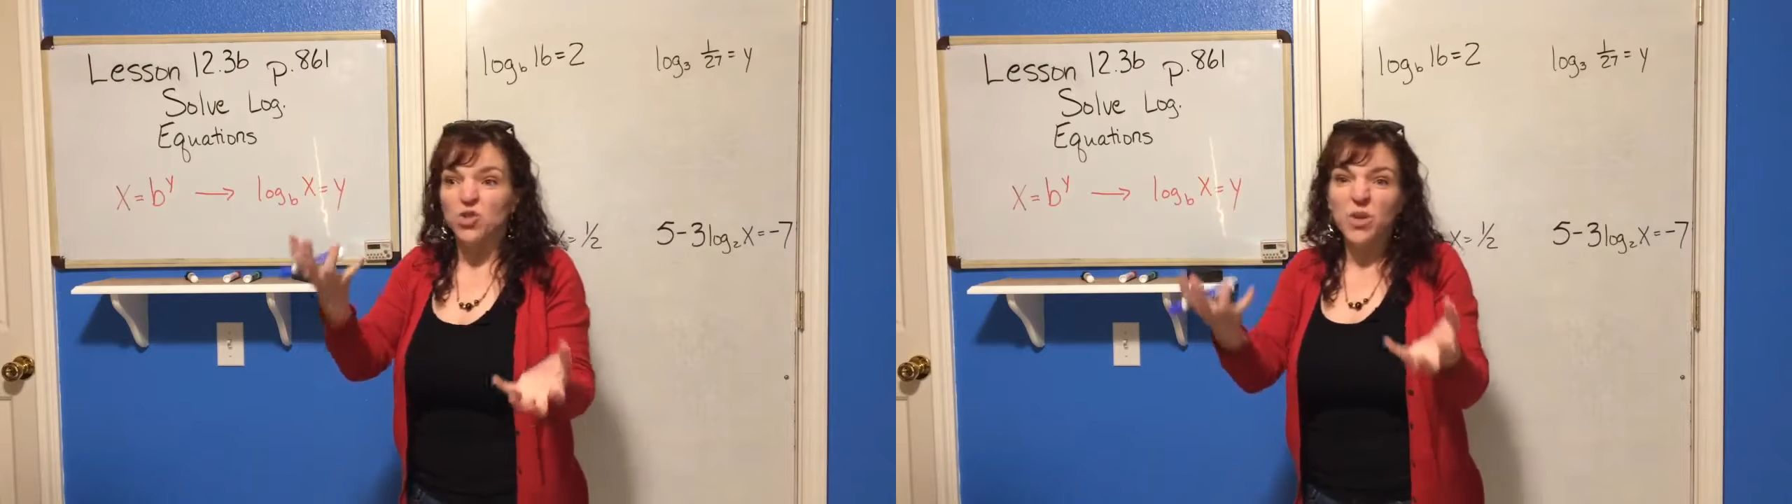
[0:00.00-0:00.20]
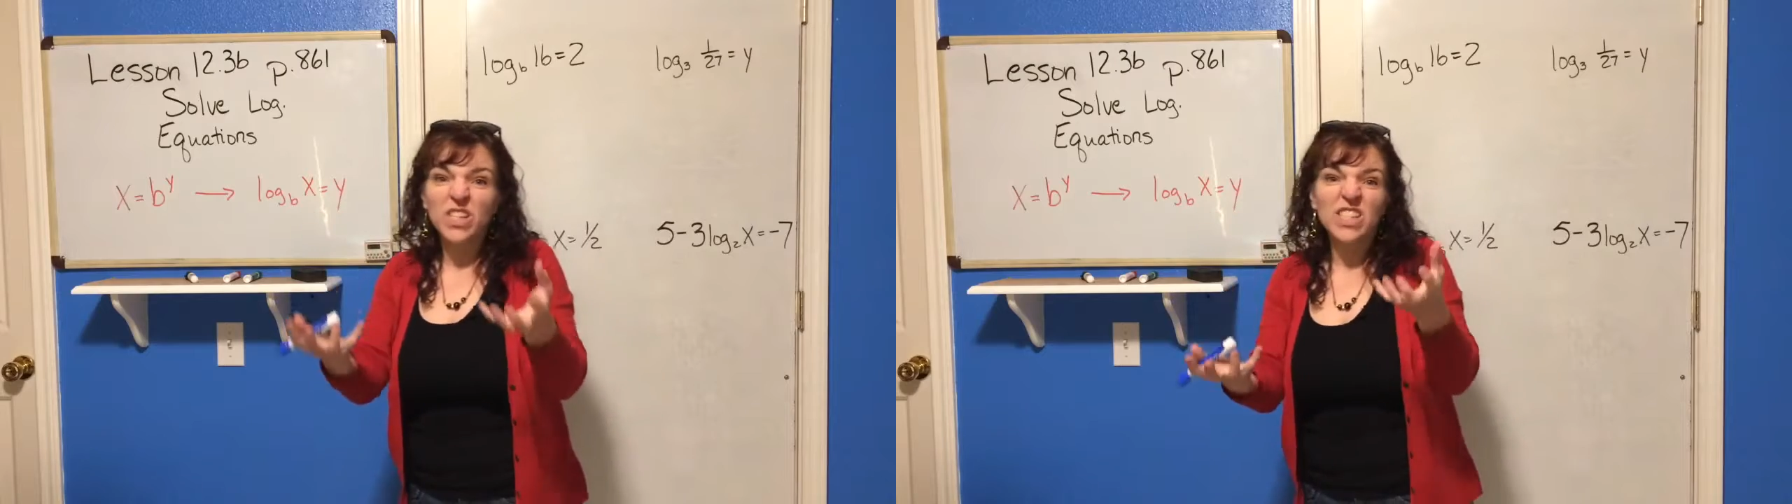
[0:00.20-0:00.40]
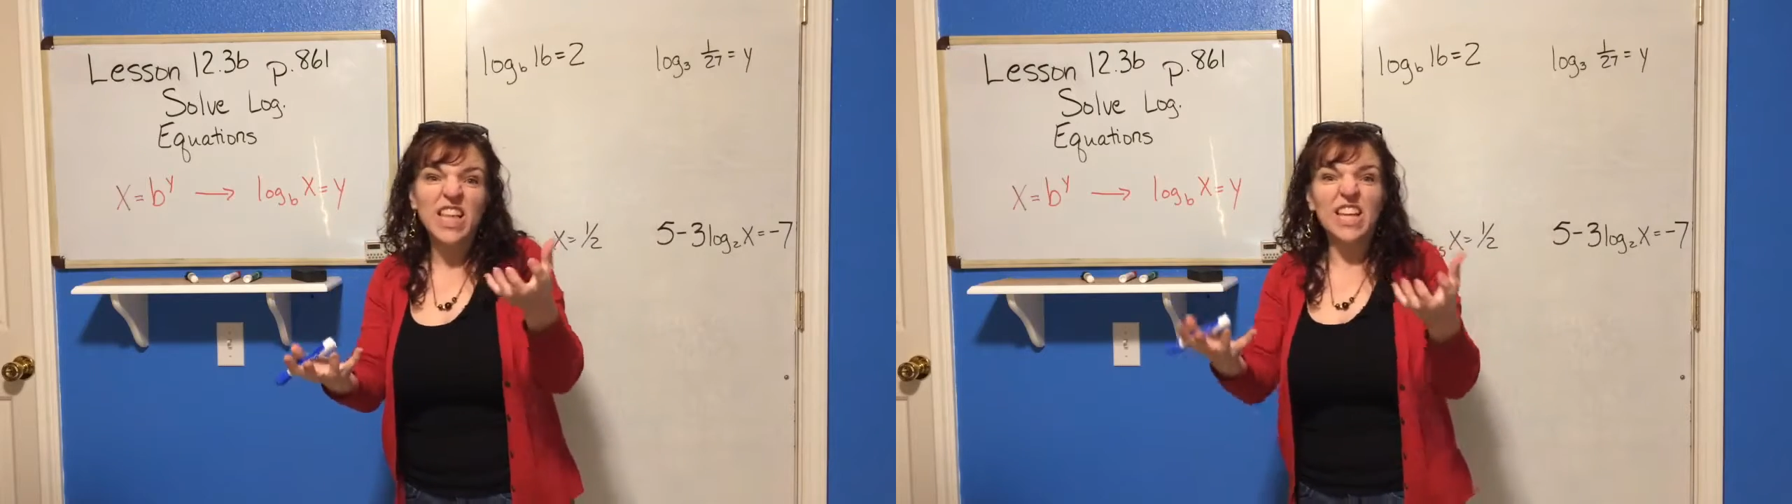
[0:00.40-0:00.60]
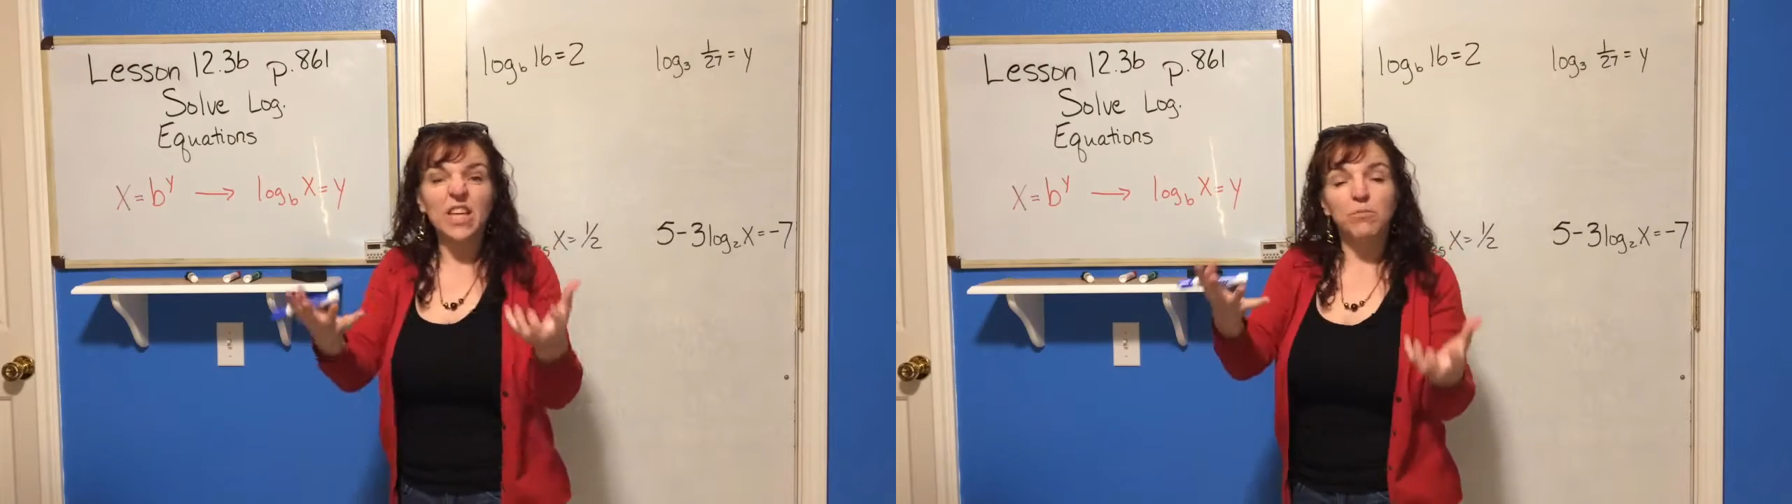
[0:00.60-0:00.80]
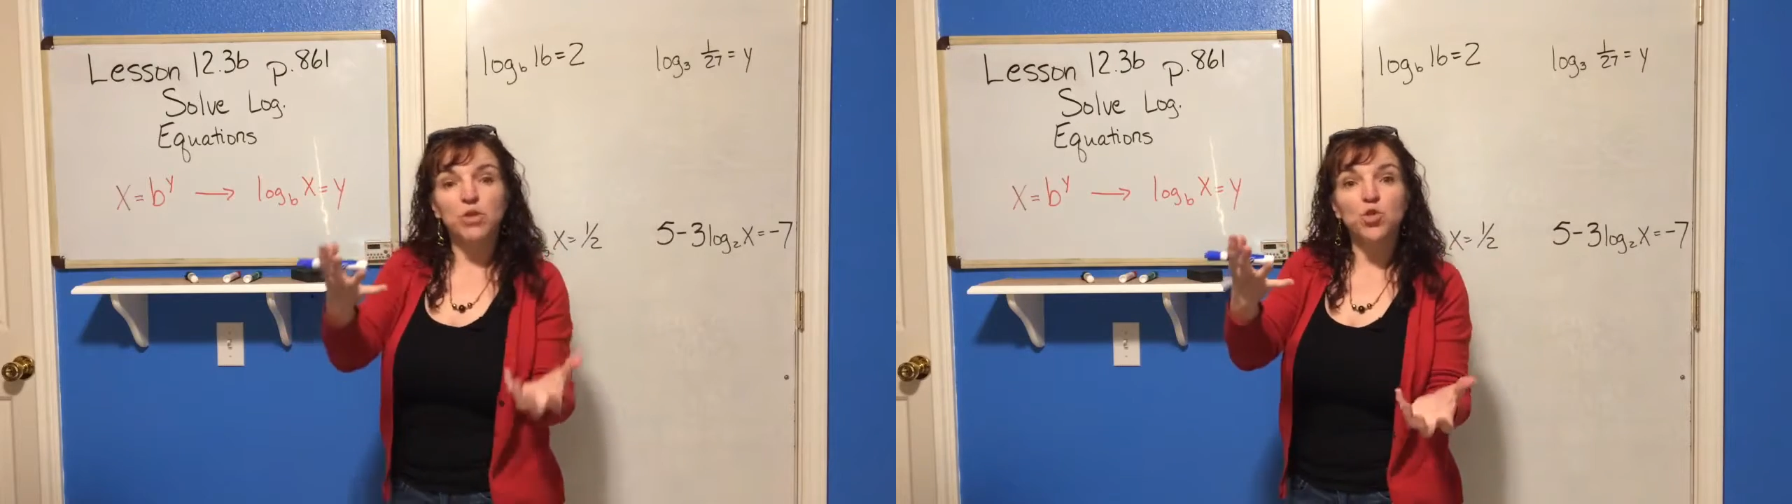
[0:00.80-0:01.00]

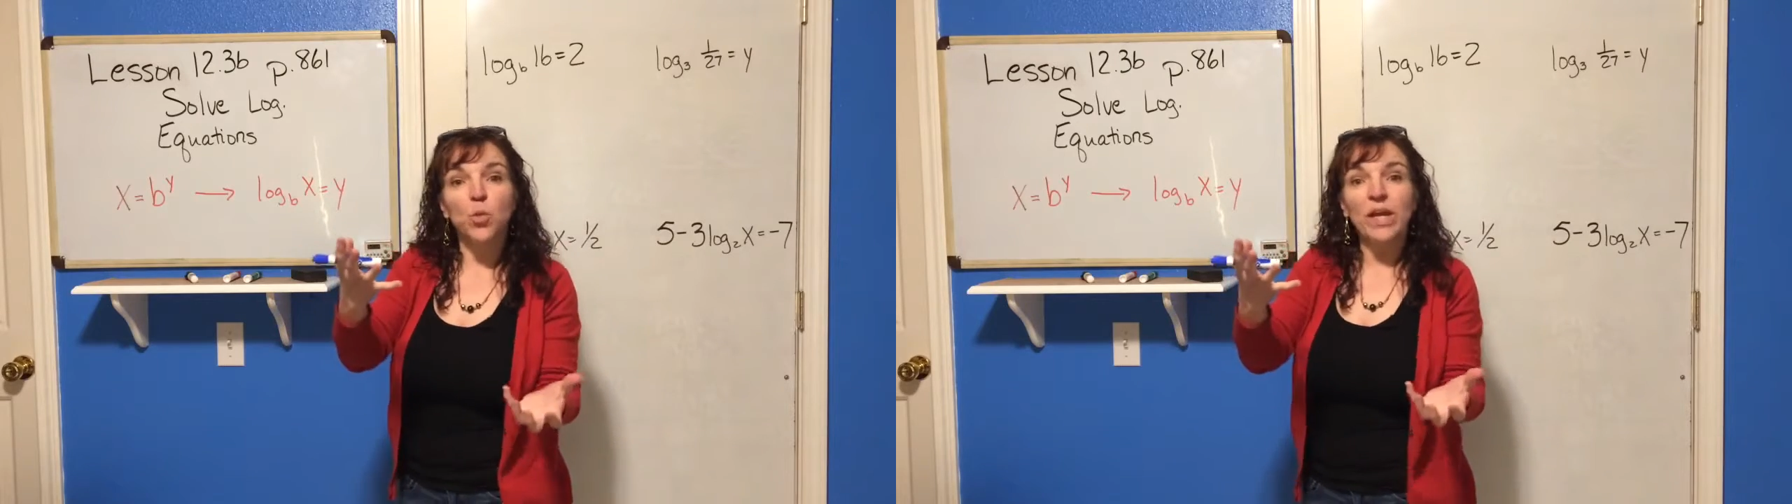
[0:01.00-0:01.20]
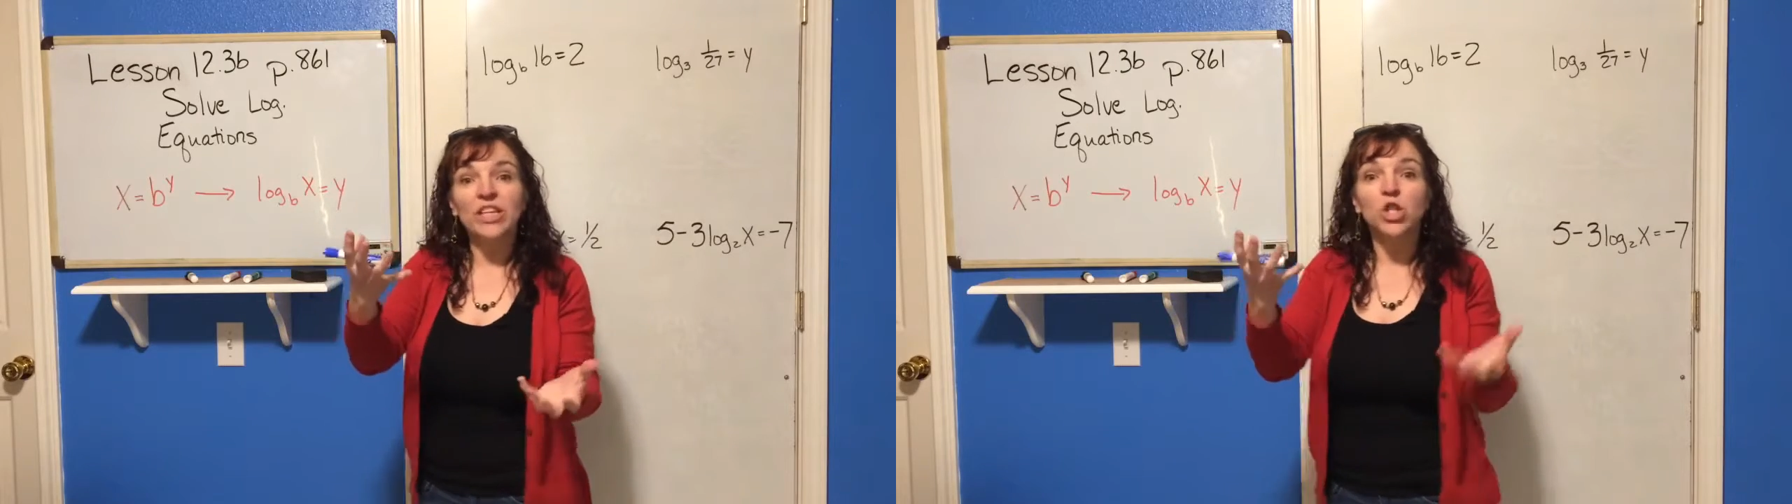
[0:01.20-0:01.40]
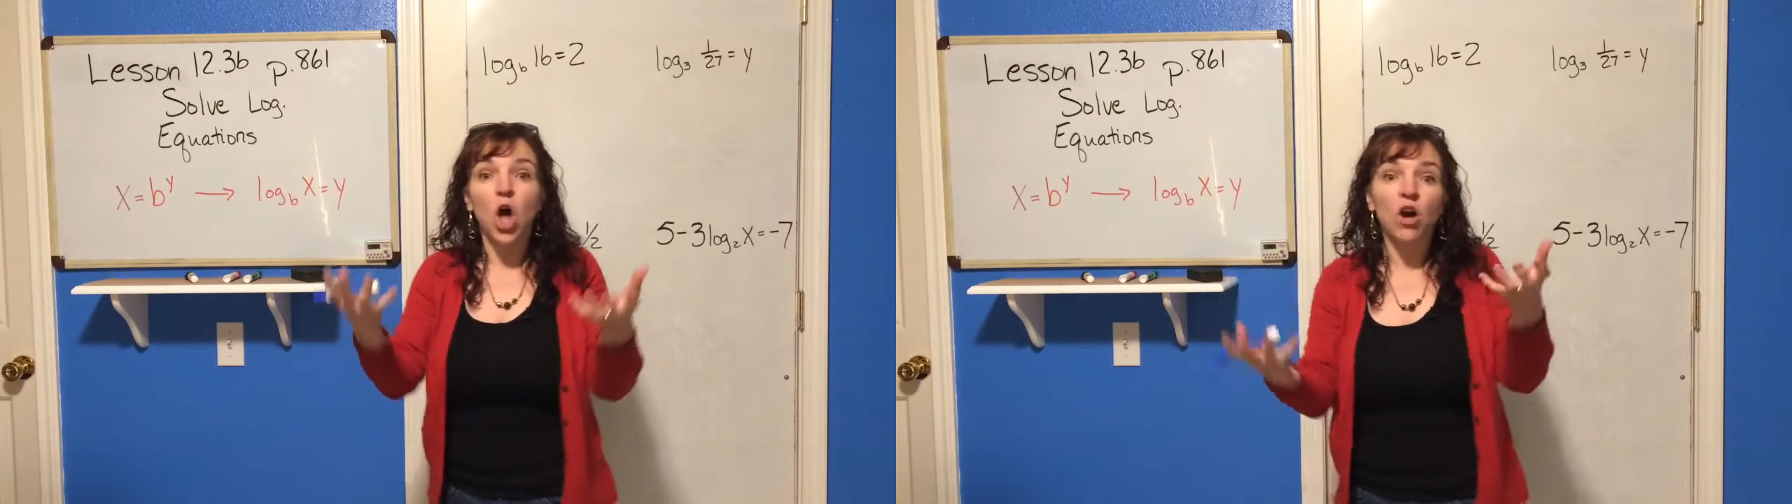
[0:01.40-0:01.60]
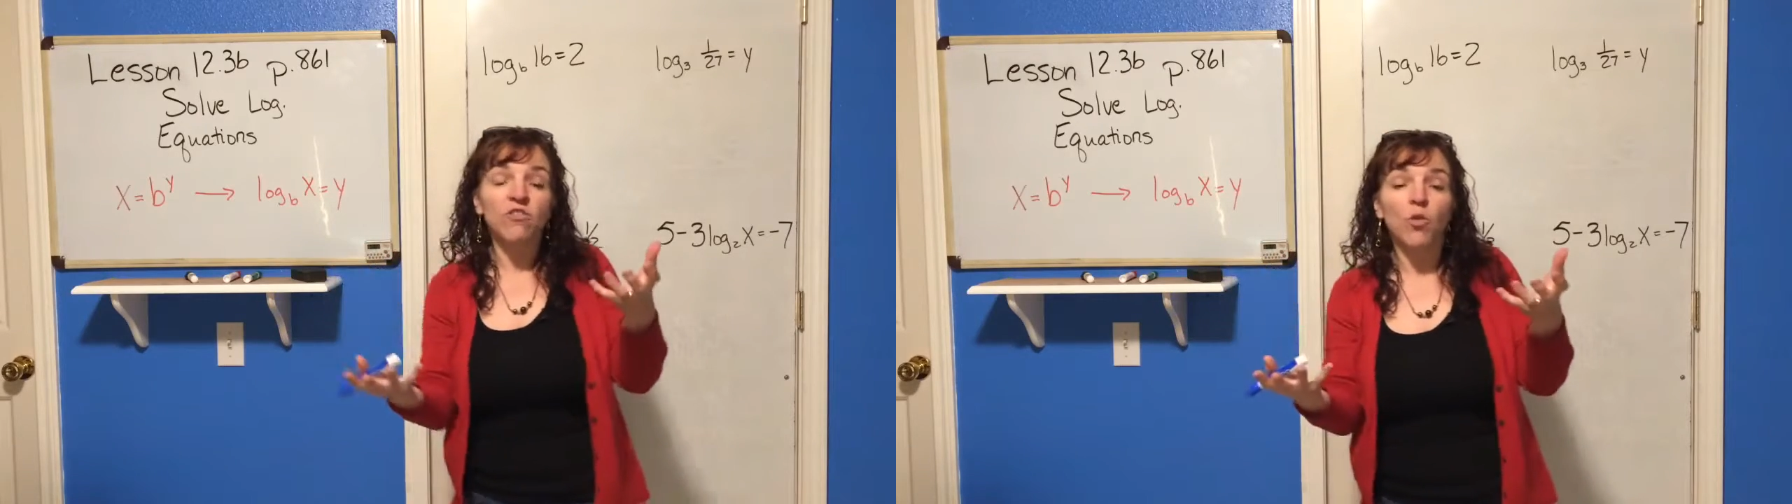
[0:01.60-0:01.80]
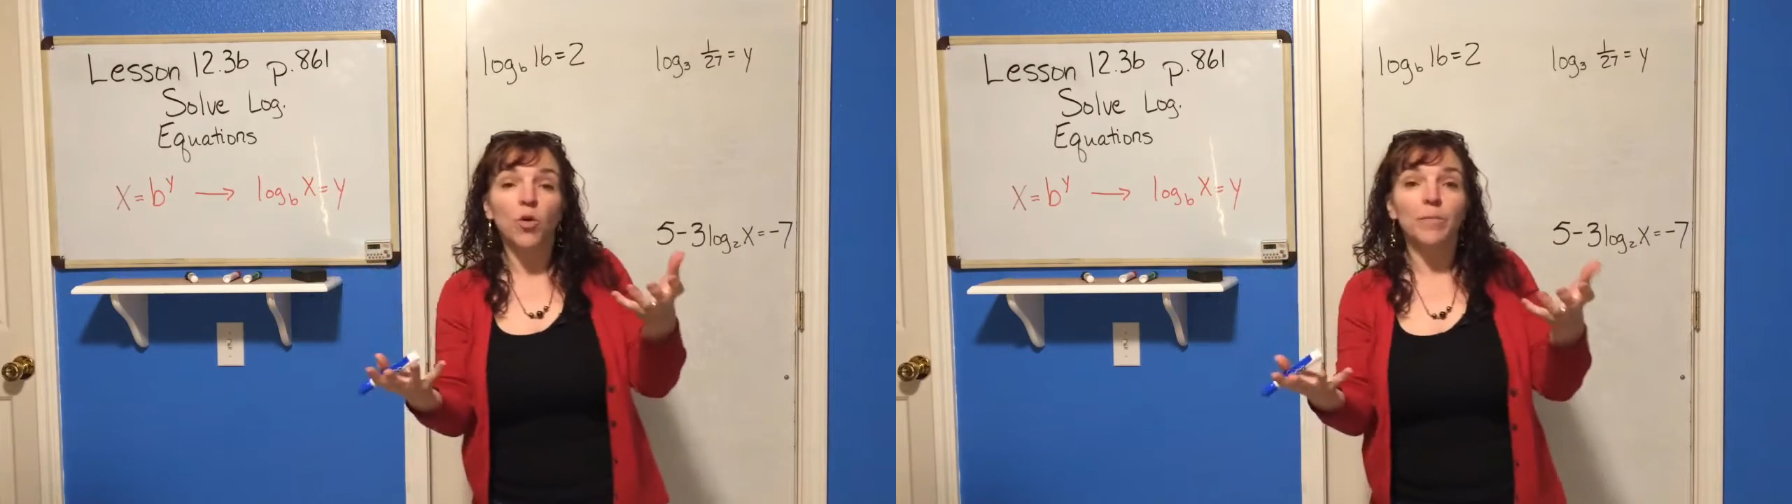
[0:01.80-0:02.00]
translating between log
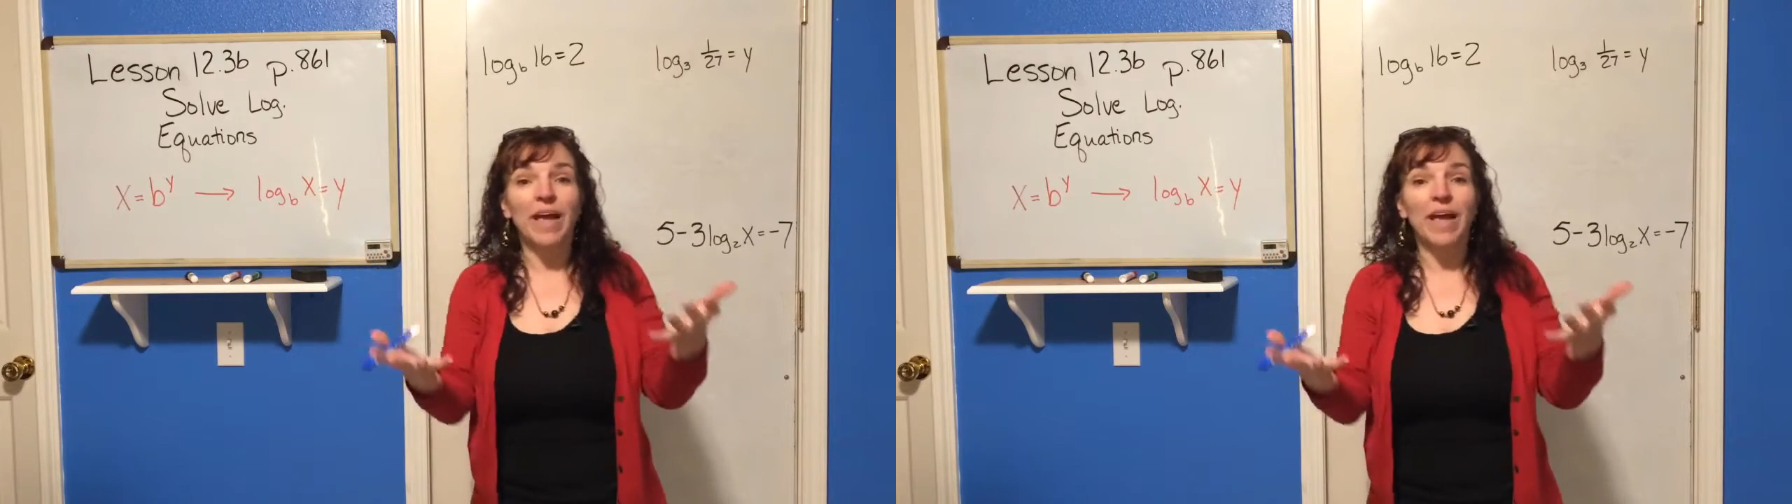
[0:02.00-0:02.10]
form